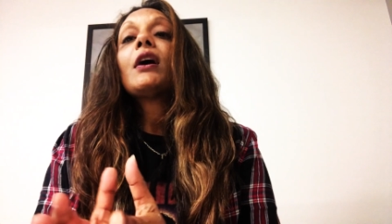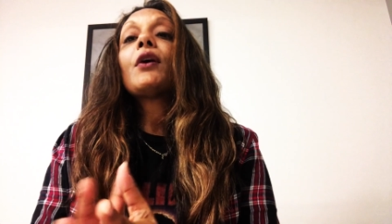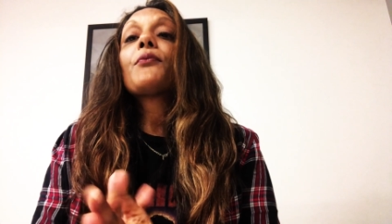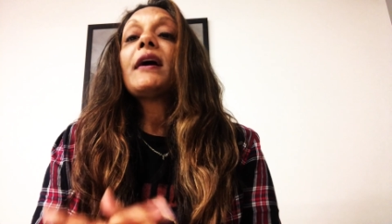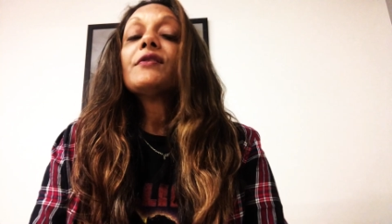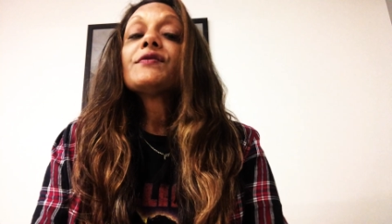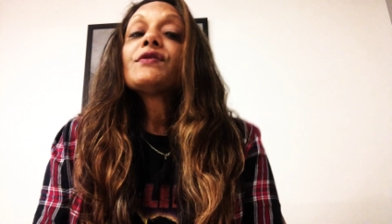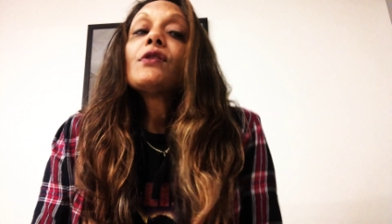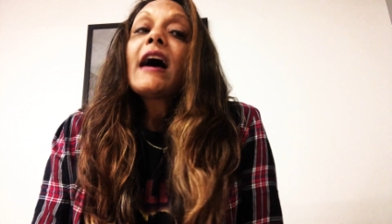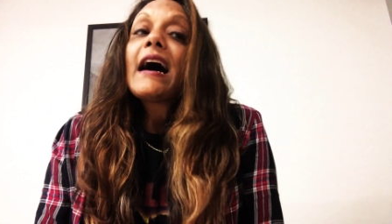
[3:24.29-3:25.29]

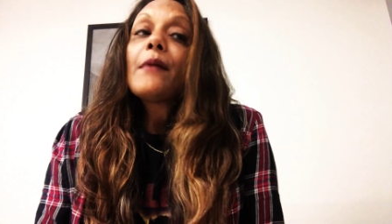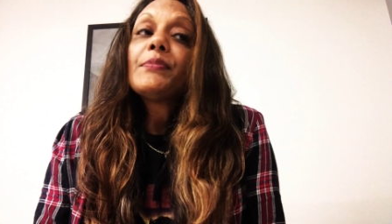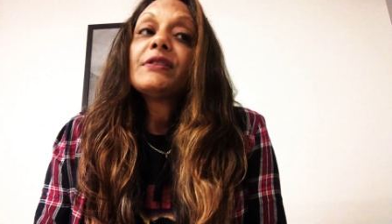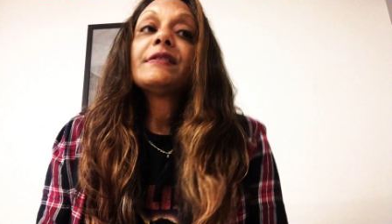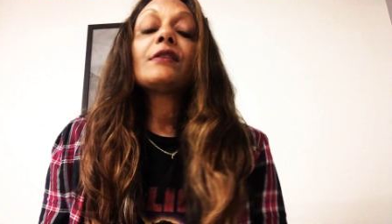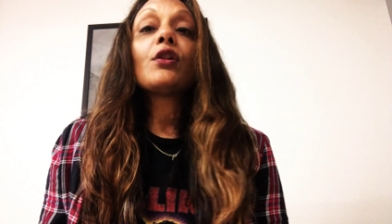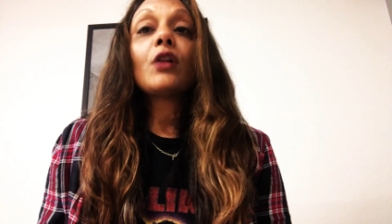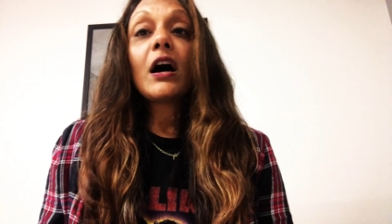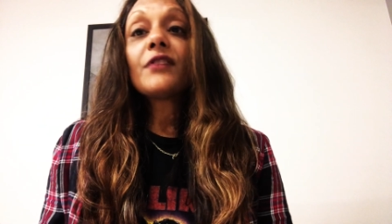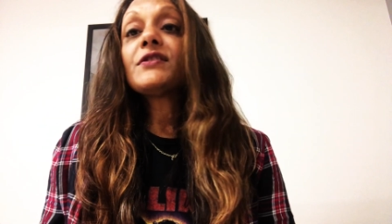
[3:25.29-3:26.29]
arousal happens a
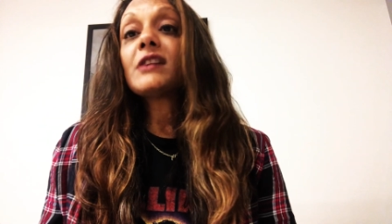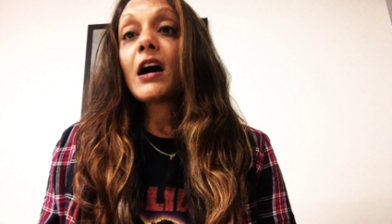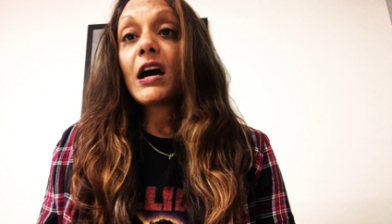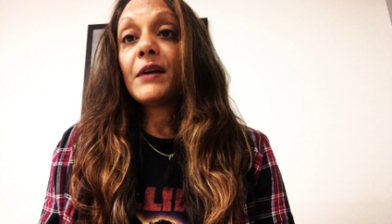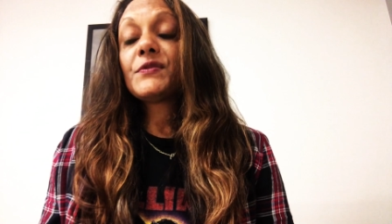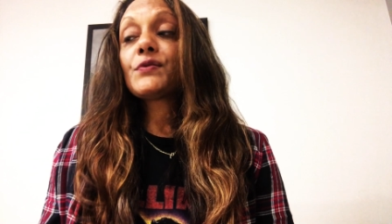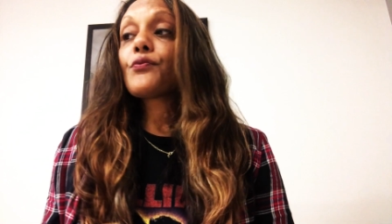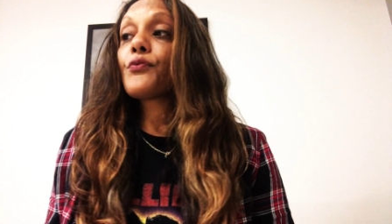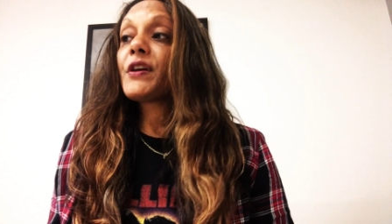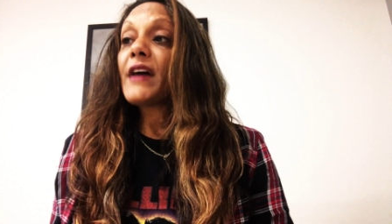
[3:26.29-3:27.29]
lot of times
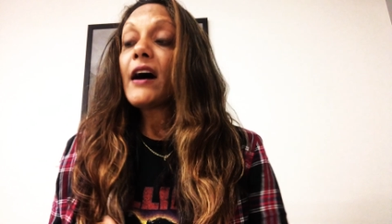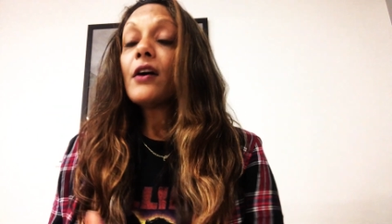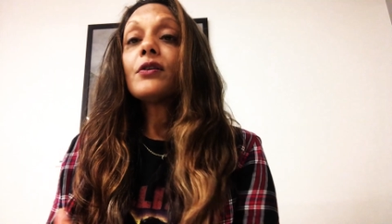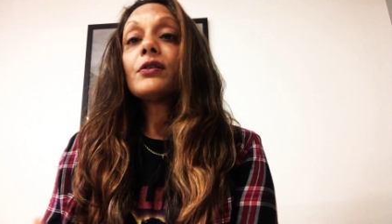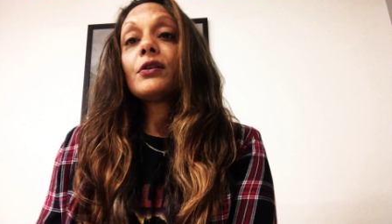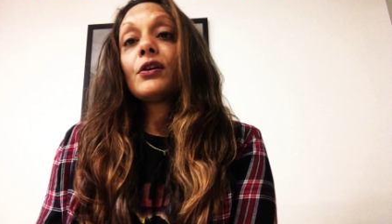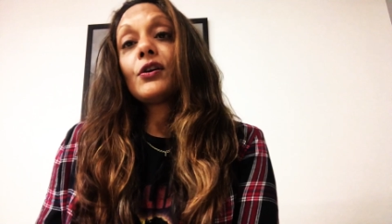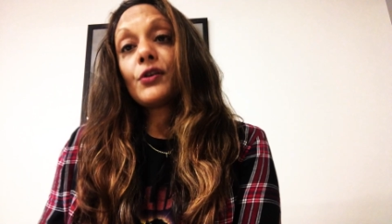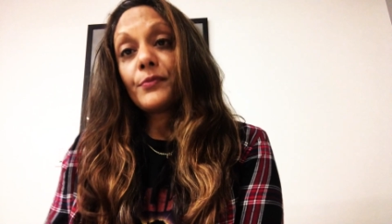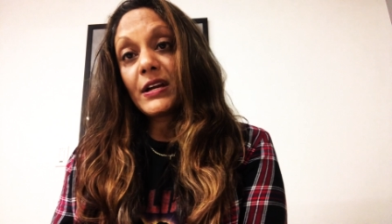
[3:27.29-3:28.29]
without
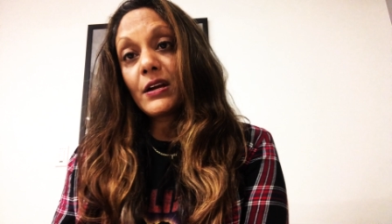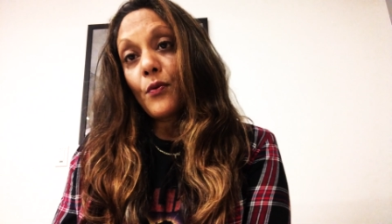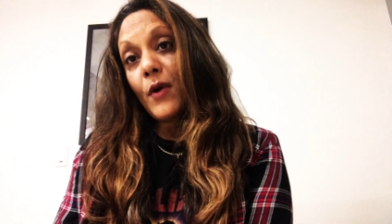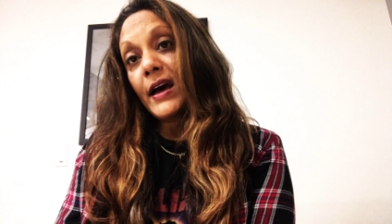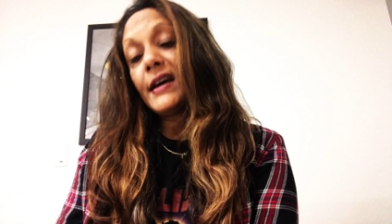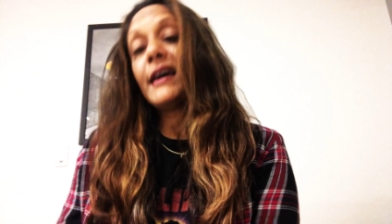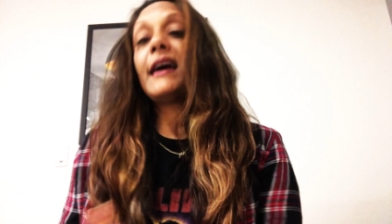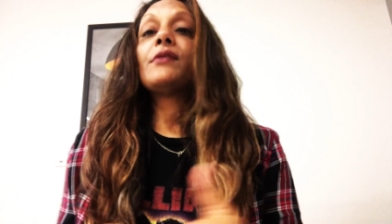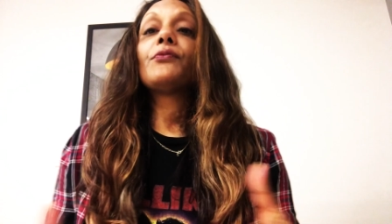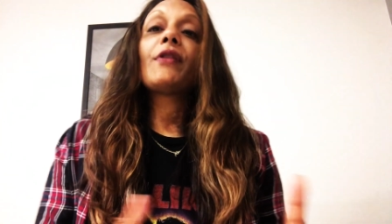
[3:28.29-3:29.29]
her being wet
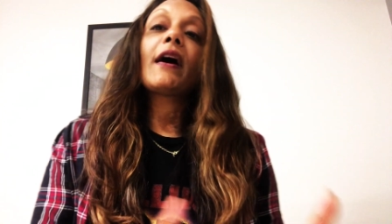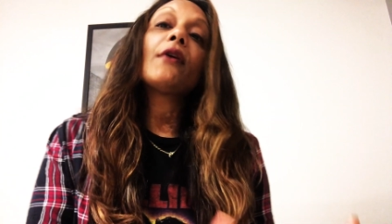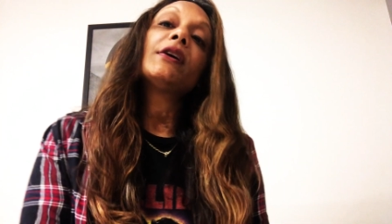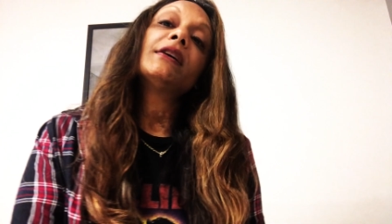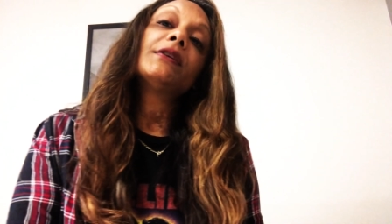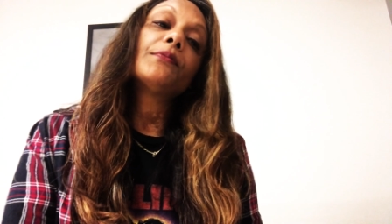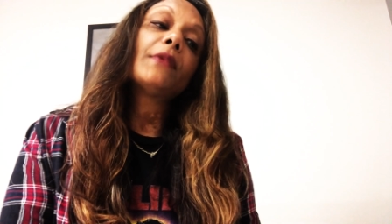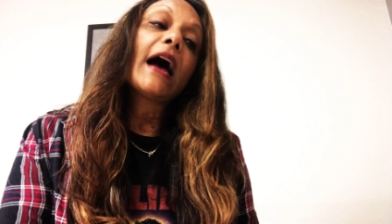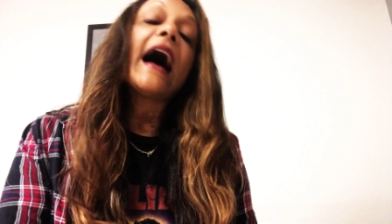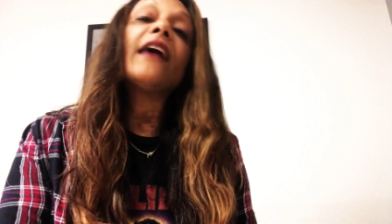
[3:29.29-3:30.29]
and without him
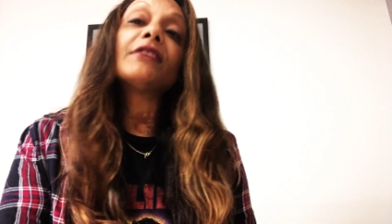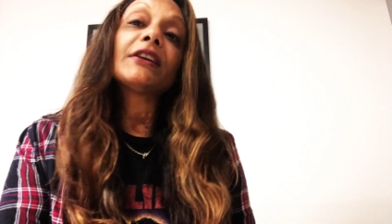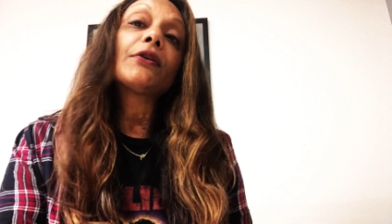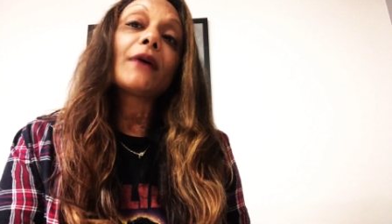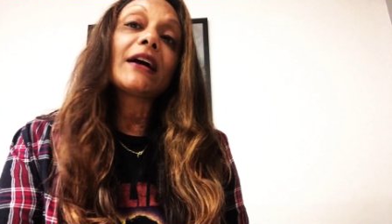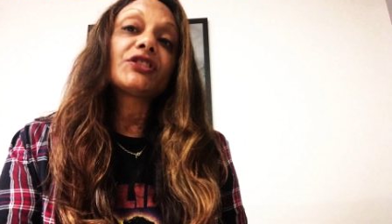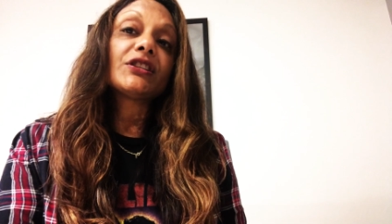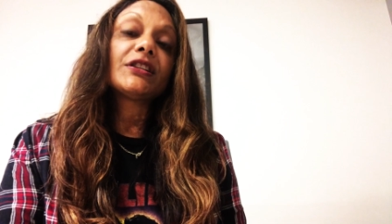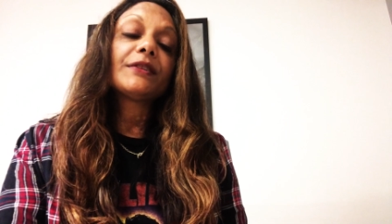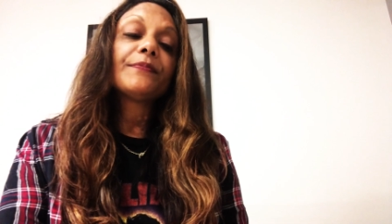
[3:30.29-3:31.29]
having an
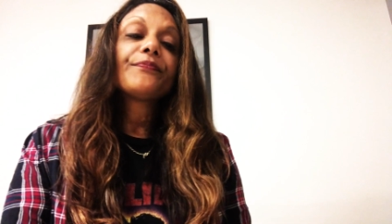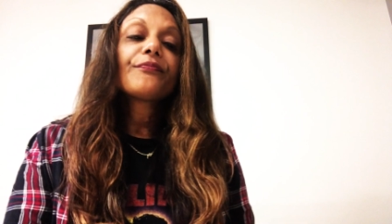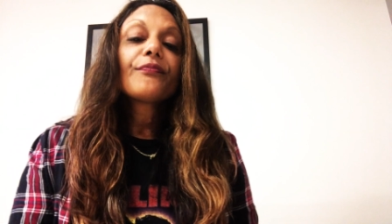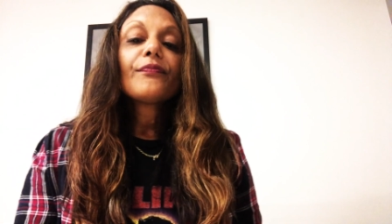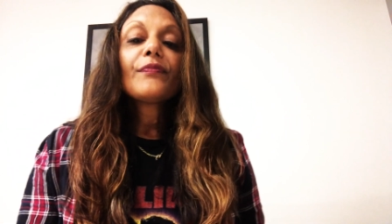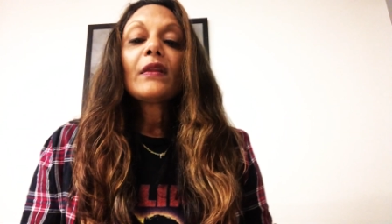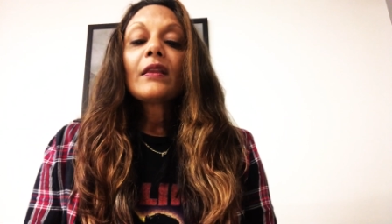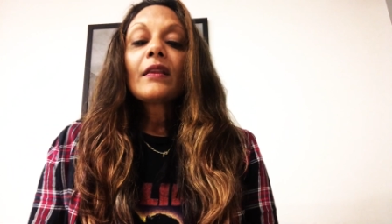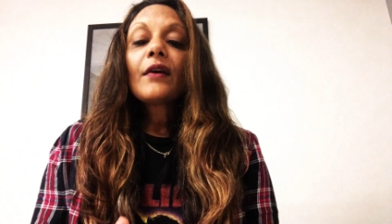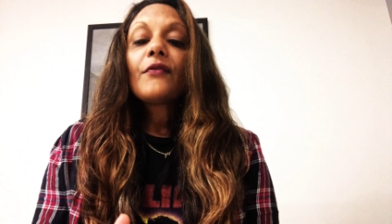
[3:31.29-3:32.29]
erection.
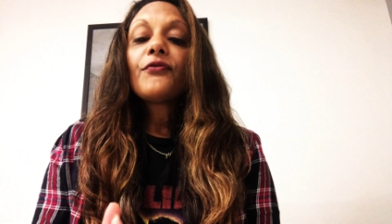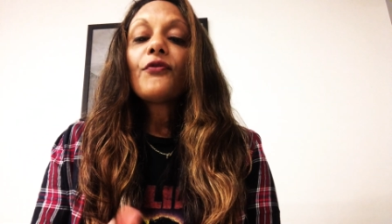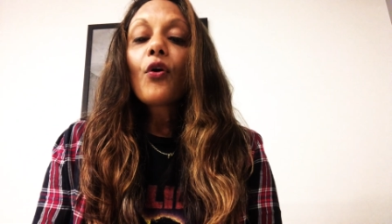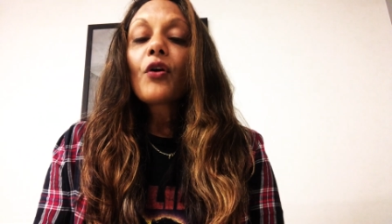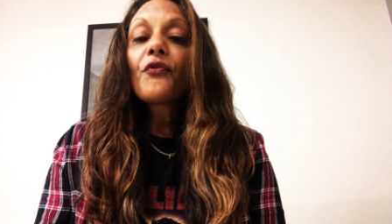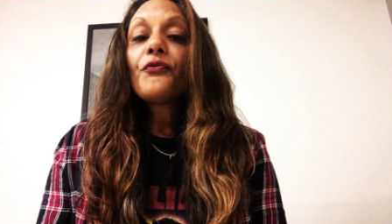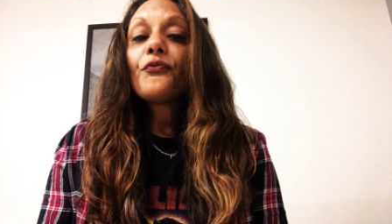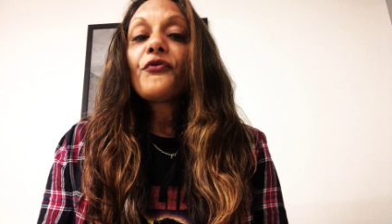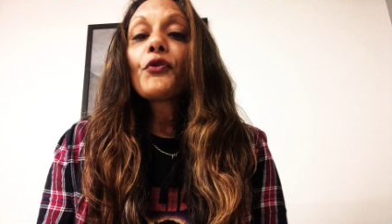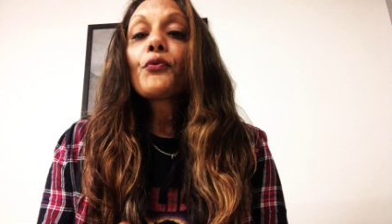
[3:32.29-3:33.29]
For
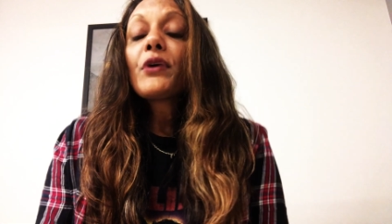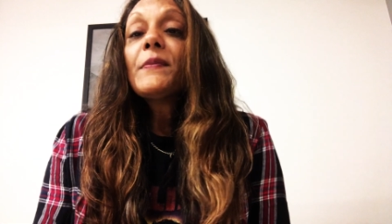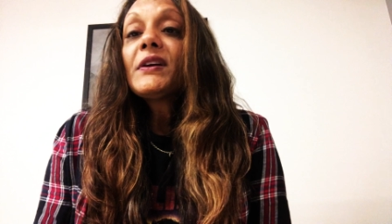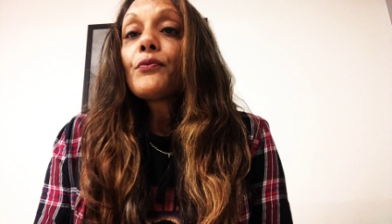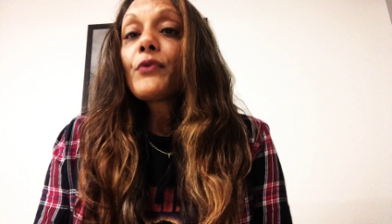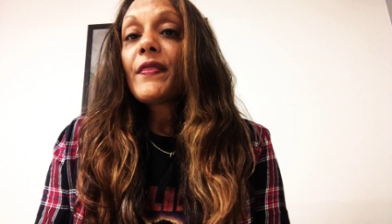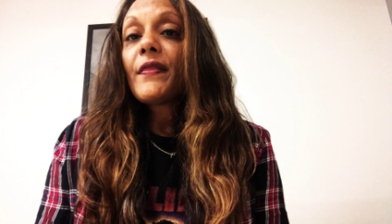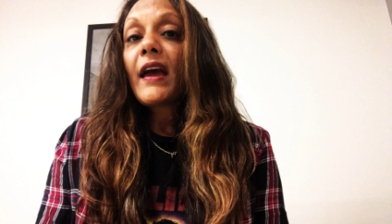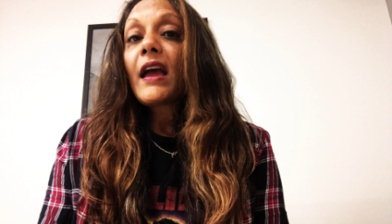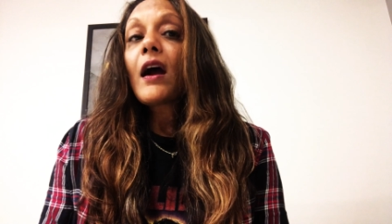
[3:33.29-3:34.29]
for women when
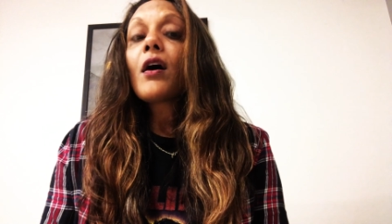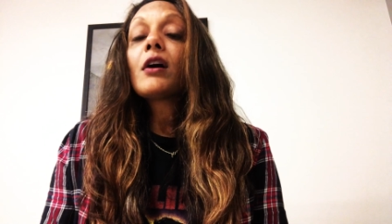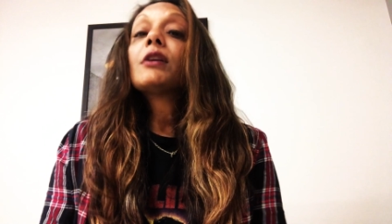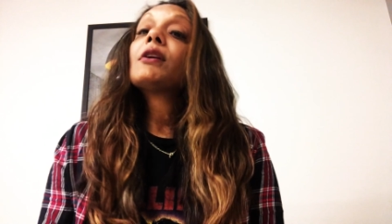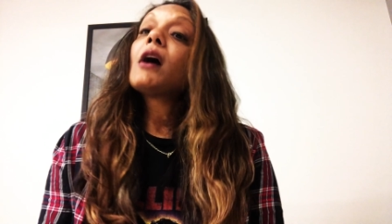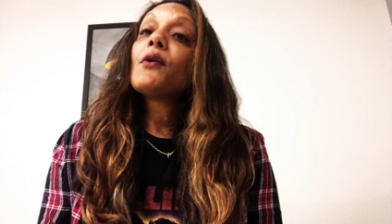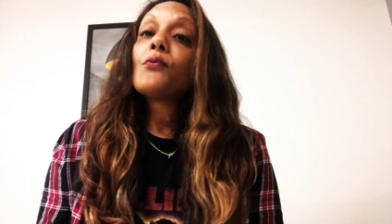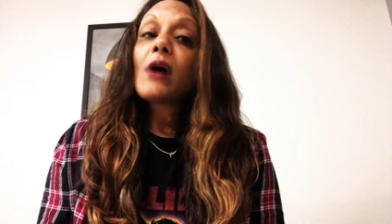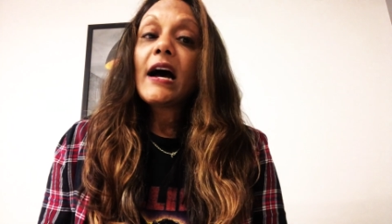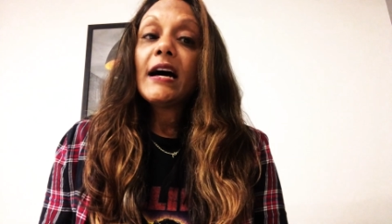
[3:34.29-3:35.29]
they are not
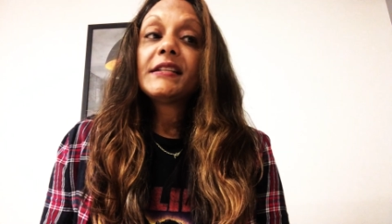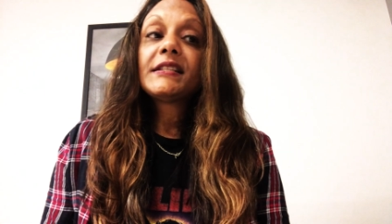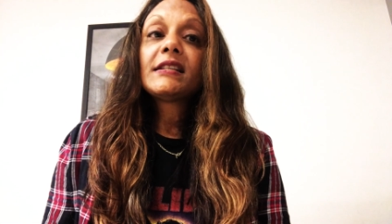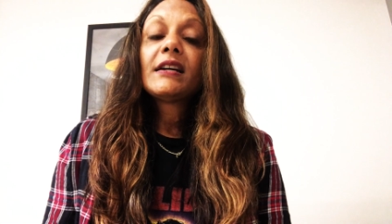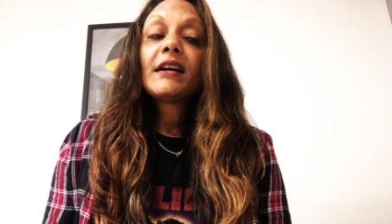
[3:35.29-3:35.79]
wet,